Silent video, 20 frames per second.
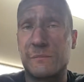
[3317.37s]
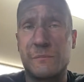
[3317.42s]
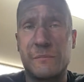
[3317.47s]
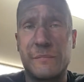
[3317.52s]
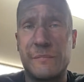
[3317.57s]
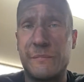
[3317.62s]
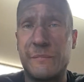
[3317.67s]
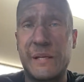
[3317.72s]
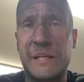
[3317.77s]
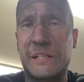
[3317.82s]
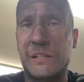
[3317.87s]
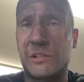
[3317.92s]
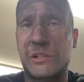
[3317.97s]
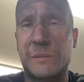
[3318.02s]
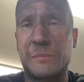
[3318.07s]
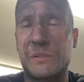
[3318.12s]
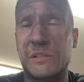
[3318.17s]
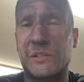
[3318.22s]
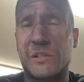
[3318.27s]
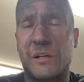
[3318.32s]
make a trip
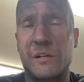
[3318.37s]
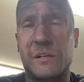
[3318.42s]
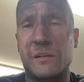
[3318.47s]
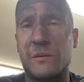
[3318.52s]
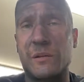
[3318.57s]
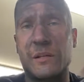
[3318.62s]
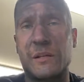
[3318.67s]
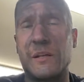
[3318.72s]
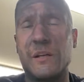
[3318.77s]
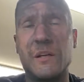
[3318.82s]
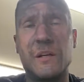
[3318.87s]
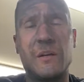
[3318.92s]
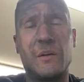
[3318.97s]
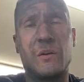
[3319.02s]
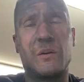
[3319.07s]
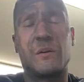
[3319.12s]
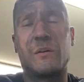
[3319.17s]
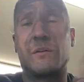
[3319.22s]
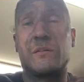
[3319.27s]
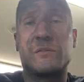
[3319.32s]
to Target.
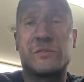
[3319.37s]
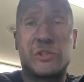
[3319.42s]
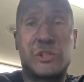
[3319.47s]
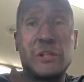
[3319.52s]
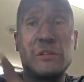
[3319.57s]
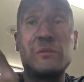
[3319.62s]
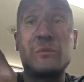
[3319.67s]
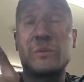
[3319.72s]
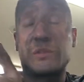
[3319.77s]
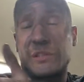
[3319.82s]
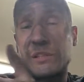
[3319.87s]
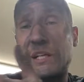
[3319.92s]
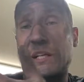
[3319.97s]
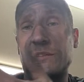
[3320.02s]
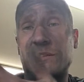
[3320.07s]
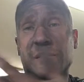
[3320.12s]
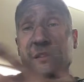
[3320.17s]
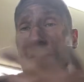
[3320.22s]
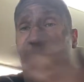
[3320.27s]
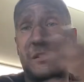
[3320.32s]
Chilton,
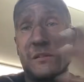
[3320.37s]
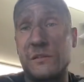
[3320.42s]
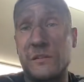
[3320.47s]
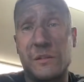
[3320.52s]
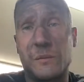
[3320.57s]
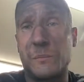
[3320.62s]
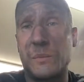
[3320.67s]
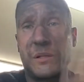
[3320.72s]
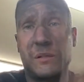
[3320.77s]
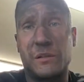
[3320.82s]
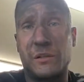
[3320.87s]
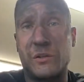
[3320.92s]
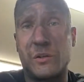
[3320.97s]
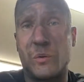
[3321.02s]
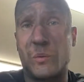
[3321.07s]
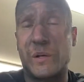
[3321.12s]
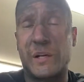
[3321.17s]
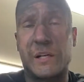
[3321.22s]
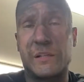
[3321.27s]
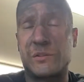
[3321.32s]
Wisconsin's literally the middle of
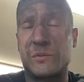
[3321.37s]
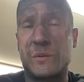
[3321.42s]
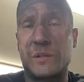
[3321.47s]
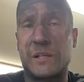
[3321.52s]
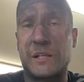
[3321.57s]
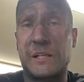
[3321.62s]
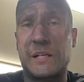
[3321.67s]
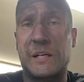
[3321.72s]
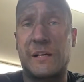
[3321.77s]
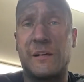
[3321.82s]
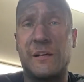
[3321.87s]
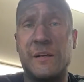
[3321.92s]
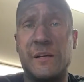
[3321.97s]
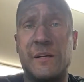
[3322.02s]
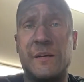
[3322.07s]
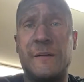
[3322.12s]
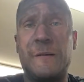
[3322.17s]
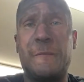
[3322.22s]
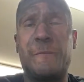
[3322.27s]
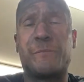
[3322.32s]
nowhere. I swear to God.
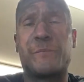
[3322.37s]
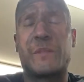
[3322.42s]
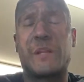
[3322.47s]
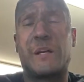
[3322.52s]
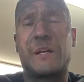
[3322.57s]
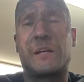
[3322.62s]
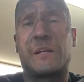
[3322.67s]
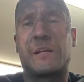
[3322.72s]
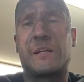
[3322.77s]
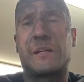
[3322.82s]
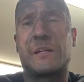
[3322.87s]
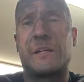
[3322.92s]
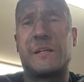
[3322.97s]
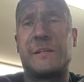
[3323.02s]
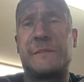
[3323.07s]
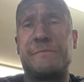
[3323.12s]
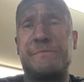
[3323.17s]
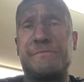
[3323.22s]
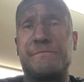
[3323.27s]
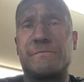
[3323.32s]
Like
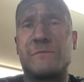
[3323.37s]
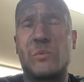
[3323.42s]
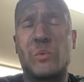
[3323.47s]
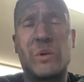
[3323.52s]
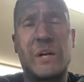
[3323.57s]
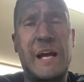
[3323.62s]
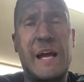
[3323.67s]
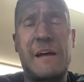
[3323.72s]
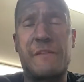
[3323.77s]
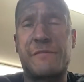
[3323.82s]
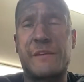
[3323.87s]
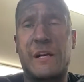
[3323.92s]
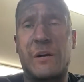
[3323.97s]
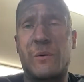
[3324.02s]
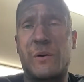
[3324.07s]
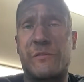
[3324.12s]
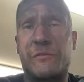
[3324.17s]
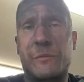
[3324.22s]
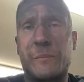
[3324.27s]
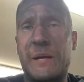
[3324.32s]
we're half an
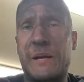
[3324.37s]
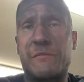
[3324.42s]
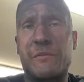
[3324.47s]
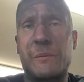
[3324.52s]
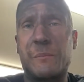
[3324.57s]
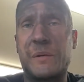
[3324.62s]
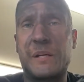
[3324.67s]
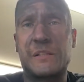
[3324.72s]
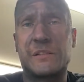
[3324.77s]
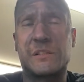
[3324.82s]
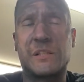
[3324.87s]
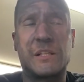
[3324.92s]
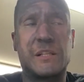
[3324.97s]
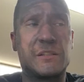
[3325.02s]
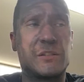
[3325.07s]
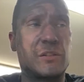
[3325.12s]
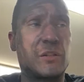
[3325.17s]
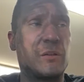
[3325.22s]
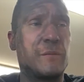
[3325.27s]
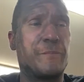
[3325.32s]
hour from every big city.
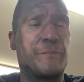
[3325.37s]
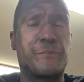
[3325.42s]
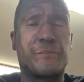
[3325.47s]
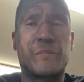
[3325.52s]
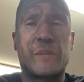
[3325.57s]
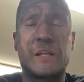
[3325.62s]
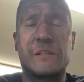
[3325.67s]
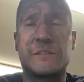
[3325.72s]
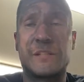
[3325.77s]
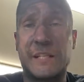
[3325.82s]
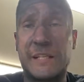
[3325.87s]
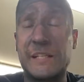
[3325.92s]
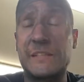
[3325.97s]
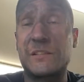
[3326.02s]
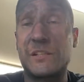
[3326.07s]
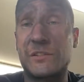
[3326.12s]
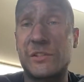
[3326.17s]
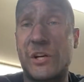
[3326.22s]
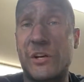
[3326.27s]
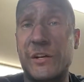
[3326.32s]
So to get to
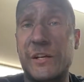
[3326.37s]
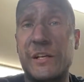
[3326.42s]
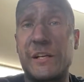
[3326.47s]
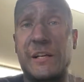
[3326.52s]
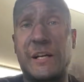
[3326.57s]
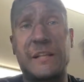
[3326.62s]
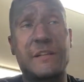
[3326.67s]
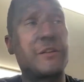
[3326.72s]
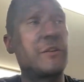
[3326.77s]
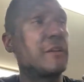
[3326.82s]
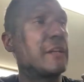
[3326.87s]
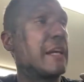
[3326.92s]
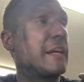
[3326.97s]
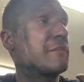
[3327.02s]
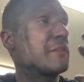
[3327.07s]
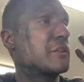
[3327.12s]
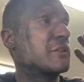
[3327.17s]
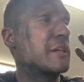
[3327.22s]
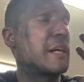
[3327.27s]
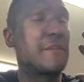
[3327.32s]
Target, I literally have
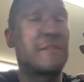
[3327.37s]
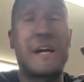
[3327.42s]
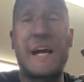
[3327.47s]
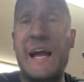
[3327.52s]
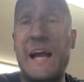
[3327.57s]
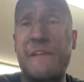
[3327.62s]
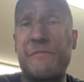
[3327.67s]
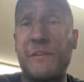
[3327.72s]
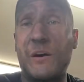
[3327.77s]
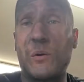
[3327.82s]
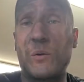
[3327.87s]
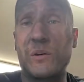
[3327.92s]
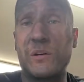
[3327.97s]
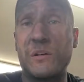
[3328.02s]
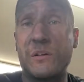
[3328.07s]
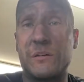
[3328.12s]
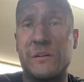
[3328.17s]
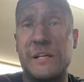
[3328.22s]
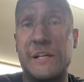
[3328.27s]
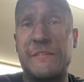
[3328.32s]
to drive a half hour
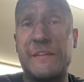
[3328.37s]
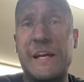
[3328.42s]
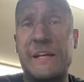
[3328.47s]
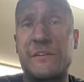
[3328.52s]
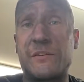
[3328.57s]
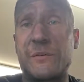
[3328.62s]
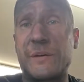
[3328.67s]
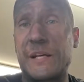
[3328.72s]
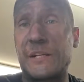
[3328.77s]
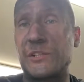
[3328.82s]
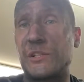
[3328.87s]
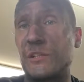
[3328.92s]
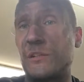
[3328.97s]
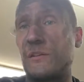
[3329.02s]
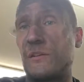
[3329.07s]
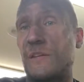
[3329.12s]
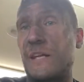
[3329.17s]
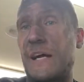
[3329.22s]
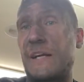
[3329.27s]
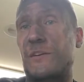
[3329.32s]
in that
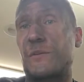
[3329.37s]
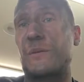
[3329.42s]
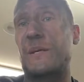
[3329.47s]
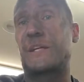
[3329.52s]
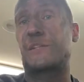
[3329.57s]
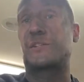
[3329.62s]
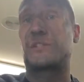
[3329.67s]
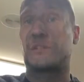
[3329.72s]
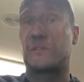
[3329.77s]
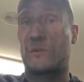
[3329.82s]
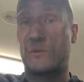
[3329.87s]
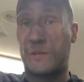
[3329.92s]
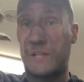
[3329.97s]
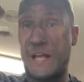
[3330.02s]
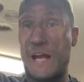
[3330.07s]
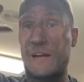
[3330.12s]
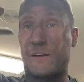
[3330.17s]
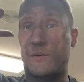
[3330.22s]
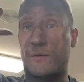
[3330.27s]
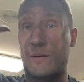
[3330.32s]
direction, or
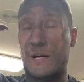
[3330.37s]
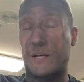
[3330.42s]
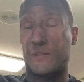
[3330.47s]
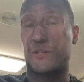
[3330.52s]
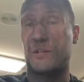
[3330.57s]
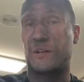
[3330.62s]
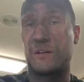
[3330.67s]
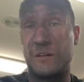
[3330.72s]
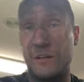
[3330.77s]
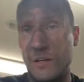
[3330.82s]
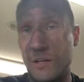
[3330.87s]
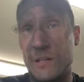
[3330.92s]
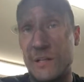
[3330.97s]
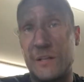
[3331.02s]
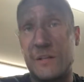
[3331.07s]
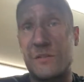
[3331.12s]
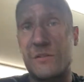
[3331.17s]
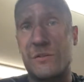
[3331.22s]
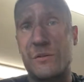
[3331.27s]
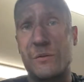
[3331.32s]
that direction
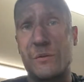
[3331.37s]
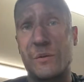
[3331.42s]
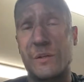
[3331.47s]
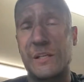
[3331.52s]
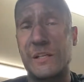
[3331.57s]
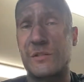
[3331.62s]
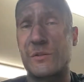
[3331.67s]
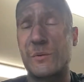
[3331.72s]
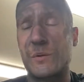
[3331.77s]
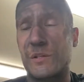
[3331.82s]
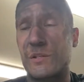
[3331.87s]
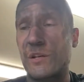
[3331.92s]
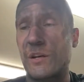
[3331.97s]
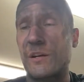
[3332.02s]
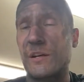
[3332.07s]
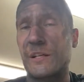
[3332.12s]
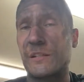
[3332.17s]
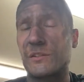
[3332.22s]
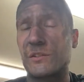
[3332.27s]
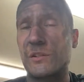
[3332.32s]
to get to a
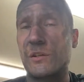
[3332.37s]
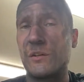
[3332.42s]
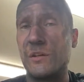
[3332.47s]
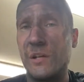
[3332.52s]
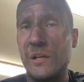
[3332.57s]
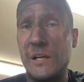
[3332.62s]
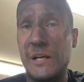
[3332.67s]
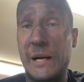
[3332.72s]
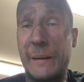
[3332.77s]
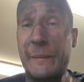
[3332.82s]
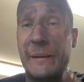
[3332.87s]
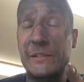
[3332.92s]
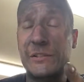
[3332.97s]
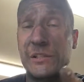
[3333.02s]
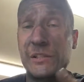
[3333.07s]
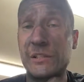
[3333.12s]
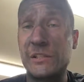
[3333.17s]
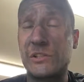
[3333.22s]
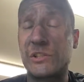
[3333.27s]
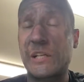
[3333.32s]
Target. So I'm
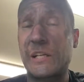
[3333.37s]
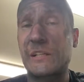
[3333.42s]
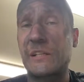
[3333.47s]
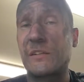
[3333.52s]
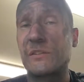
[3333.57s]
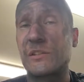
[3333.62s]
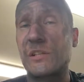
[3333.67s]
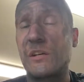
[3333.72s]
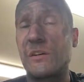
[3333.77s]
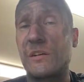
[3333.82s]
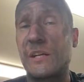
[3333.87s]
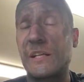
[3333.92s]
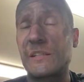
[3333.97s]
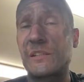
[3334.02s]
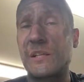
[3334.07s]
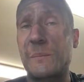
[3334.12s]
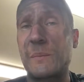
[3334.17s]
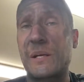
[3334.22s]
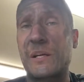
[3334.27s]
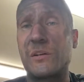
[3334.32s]
actually going to check those out. Next
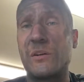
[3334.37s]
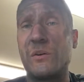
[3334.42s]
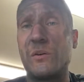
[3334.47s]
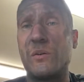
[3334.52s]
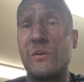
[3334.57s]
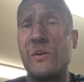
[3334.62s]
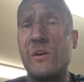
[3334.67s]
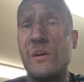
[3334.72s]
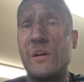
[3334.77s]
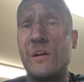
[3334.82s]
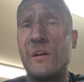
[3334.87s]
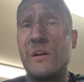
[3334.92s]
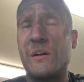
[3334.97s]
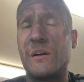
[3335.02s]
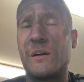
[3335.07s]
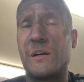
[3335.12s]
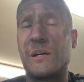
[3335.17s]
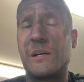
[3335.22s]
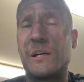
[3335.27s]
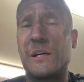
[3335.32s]
time I go,
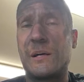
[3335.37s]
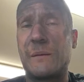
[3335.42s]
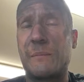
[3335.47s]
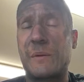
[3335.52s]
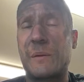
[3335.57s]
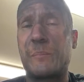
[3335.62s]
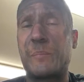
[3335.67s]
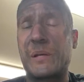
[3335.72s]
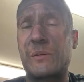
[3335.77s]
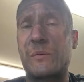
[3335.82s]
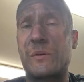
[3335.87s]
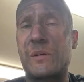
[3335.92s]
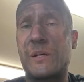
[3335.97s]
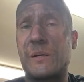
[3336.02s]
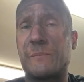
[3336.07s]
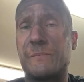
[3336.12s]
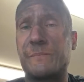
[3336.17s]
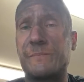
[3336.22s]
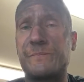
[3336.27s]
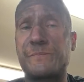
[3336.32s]
I'm going to pick one
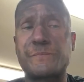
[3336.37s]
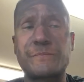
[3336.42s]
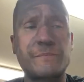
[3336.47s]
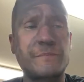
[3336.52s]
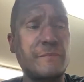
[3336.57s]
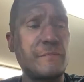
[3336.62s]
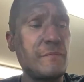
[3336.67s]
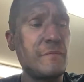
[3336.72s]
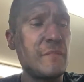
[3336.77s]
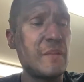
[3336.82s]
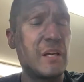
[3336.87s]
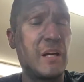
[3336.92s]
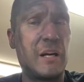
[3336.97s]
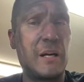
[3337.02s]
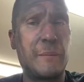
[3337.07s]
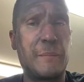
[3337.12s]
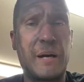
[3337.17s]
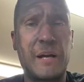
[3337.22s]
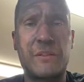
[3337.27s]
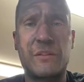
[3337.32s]
up.
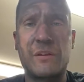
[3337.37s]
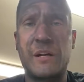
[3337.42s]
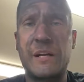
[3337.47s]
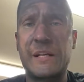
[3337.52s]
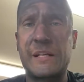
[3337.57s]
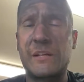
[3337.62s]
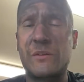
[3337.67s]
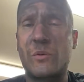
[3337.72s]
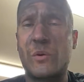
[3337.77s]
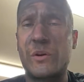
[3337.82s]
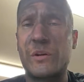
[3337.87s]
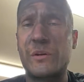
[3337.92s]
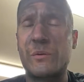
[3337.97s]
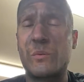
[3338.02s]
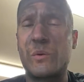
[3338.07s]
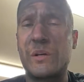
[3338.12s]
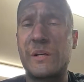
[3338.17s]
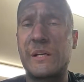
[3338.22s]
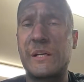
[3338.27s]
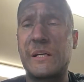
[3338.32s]
I thought I could order
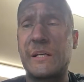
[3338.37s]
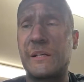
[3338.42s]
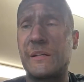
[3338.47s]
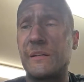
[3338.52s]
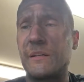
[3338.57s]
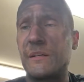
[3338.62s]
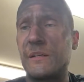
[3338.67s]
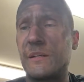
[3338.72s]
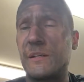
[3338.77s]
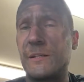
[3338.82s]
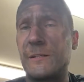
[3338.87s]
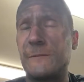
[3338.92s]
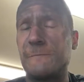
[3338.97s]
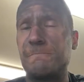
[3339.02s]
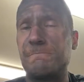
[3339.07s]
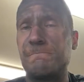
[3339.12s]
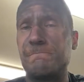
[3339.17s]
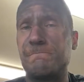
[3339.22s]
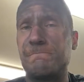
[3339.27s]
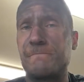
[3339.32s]
one
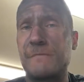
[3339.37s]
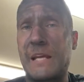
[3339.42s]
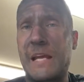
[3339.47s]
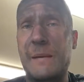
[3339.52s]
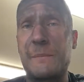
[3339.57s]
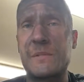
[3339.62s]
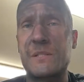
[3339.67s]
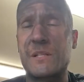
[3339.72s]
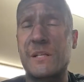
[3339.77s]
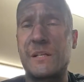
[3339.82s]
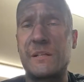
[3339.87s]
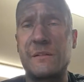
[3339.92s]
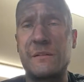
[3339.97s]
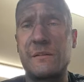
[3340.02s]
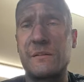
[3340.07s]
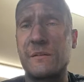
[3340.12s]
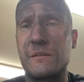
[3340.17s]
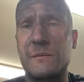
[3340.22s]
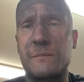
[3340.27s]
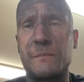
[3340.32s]
on Amazon.
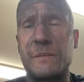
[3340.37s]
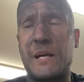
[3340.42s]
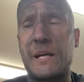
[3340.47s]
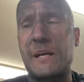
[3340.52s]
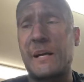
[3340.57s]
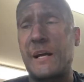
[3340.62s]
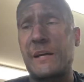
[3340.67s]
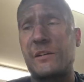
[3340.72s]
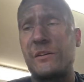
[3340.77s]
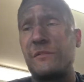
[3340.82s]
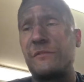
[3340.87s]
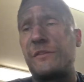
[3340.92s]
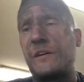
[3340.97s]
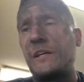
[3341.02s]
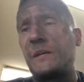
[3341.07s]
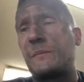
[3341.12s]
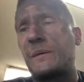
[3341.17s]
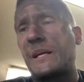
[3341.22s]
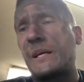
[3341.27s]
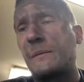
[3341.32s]
I couldn't find
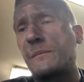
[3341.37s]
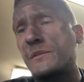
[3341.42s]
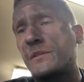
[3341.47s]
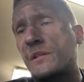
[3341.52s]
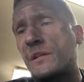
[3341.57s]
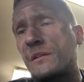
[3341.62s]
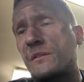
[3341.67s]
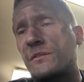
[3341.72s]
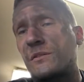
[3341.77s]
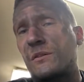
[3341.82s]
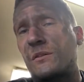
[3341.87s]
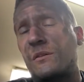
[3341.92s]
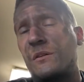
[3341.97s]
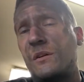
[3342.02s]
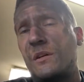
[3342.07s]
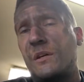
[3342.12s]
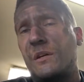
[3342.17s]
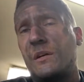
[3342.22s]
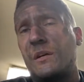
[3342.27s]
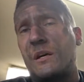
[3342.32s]
them on Amazon. So
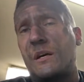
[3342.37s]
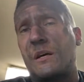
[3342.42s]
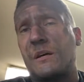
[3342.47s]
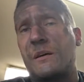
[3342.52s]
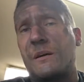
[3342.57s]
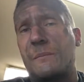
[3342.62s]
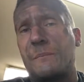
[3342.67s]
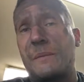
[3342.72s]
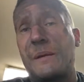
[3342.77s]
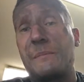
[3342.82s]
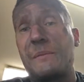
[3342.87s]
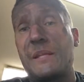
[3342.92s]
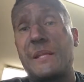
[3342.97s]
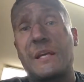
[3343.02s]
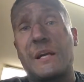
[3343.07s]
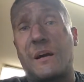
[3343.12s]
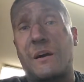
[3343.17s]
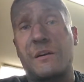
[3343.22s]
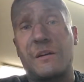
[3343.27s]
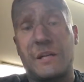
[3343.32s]
maybe they
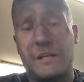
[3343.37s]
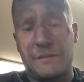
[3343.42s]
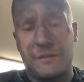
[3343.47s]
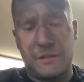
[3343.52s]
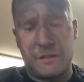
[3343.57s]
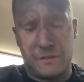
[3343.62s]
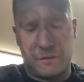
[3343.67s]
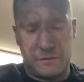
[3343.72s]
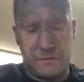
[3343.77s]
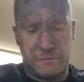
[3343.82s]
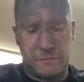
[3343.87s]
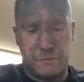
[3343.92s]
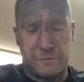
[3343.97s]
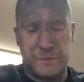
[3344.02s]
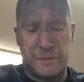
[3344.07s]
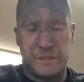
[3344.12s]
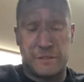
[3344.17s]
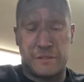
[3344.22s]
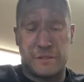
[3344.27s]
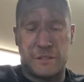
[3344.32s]
are on there,
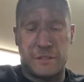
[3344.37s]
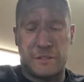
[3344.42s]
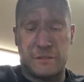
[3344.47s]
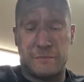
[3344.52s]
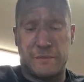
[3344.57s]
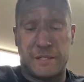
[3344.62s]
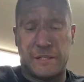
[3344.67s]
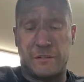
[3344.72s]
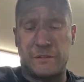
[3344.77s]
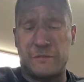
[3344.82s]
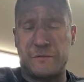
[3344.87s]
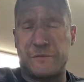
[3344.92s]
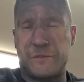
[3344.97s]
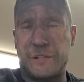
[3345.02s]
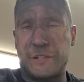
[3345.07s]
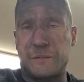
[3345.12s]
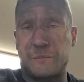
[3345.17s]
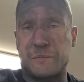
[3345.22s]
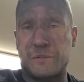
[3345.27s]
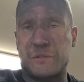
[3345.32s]
but I couldn't
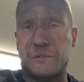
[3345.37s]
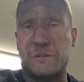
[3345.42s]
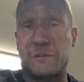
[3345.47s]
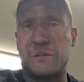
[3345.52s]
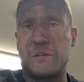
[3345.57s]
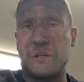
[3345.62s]
find them. So,